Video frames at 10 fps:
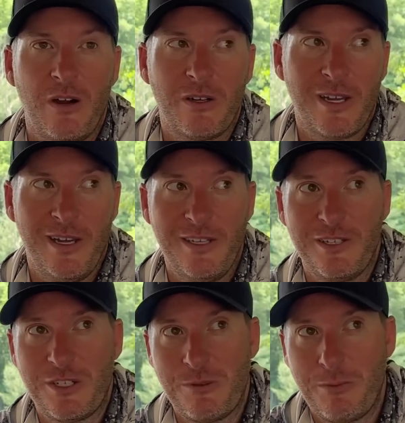are kind
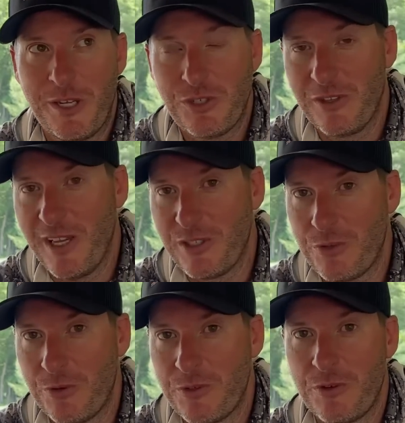of
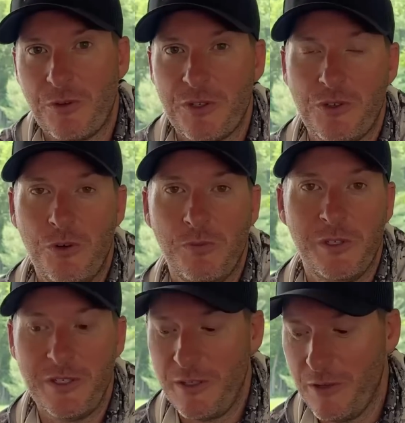specialized towards Okeechobee.